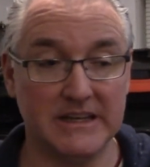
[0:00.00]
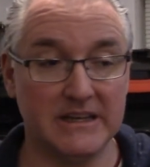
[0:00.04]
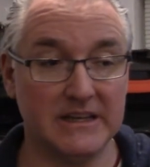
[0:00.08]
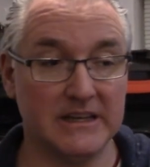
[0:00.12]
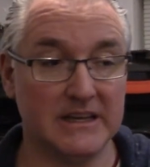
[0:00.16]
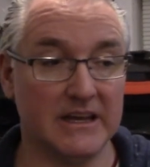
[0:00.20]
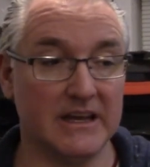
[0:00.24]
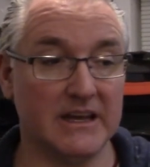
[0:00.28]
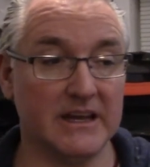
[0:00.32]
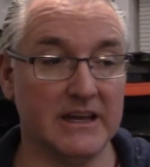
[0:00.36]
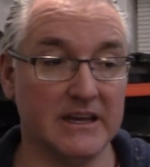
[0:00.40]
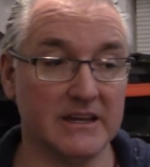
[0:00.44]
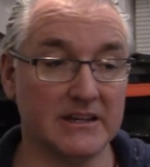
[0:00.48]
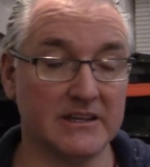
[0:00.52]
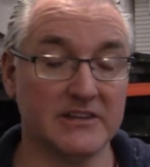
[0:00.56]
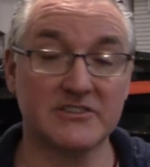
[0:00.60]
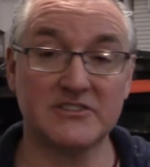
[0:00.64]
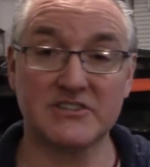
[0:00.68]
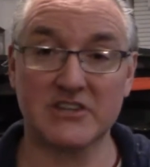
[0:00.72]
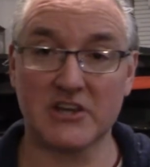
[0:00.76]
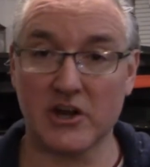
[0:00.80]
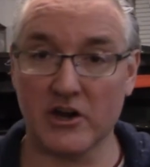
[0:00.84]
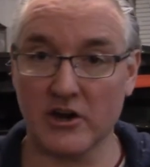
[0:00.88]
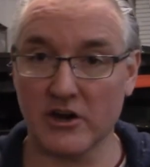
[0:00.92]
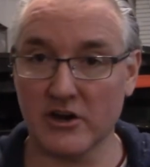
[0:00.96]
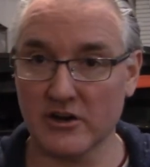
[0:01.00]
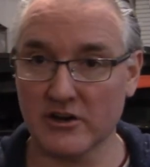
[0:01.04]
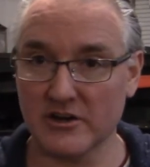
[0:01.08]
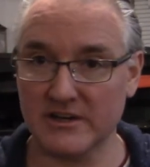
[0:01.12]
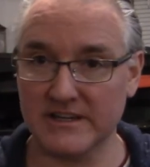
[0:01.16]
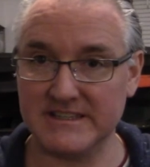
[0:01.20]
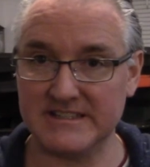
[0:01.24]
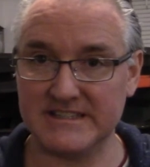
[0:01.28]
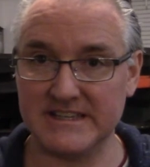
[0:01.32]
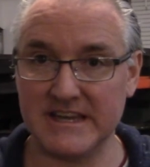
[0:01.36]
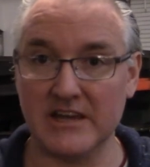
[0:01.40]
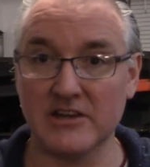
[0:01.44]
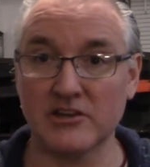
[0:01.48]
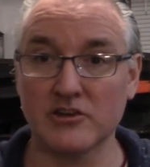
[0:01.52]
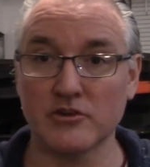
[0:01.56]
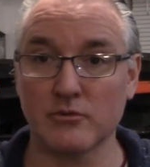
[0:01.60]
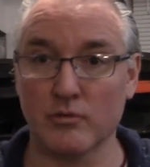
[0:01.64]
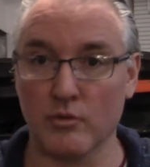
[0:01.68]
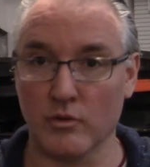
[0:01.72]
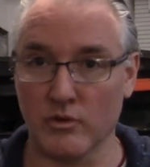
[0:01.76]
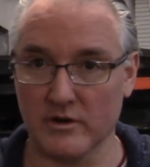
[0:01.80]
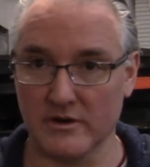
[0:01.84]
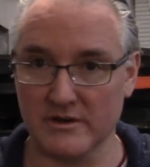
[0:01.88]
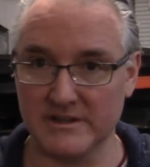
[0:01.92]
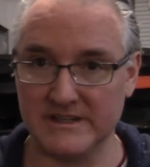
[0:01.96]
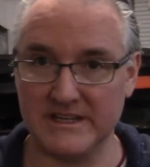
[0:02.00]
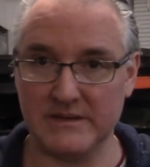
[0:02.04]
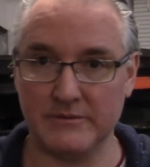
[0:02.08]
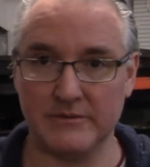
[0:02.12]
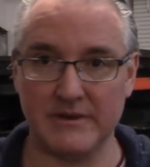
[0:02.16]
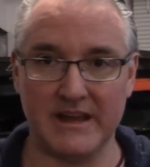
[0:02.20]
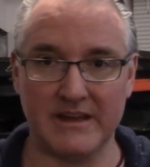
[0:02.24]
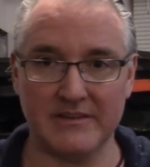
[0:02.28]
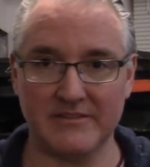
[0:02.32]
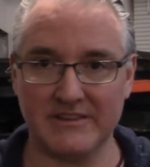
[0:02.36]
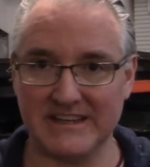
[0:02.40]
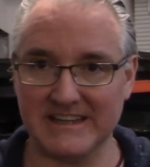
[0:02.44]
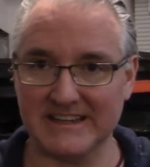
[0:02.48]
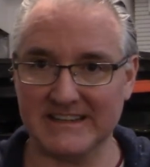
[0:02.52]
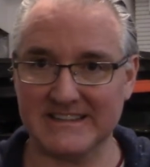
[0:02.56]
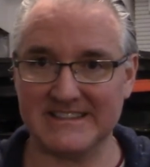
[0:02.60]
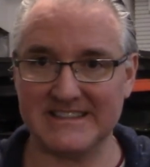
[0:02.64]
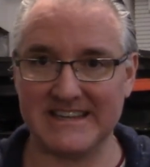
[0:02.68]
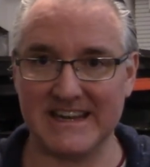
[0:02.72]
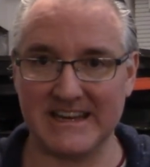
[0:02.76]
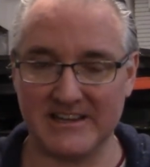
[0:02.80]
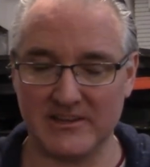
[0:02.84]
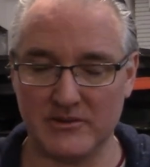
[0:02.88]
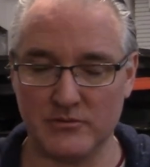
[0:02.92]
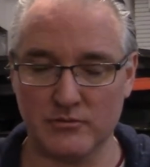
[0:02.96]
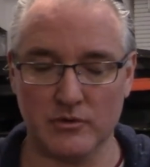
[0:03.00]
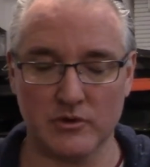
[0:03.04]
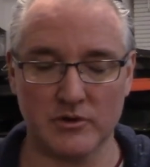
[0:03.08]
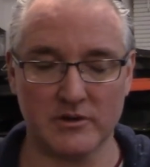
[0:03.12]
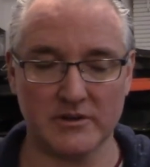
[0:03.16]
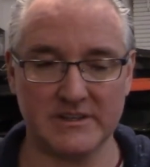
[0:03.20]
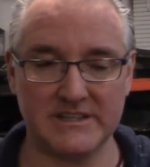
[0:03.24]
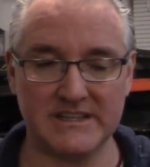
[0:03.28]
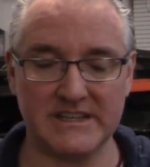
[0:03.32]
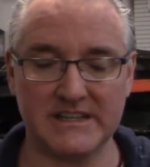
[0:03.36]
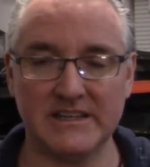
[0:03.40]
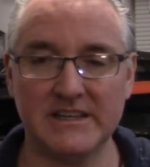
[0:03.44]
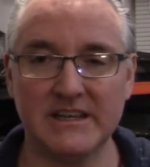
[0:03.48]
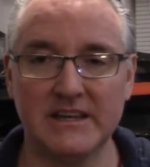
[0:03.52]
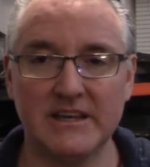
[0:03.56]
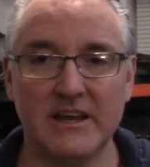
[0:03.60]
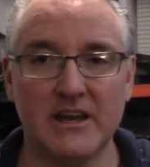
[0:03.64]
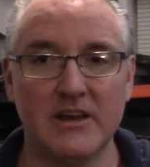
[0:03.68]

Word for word: because uh, the car is under warranty. We have an extended warranty.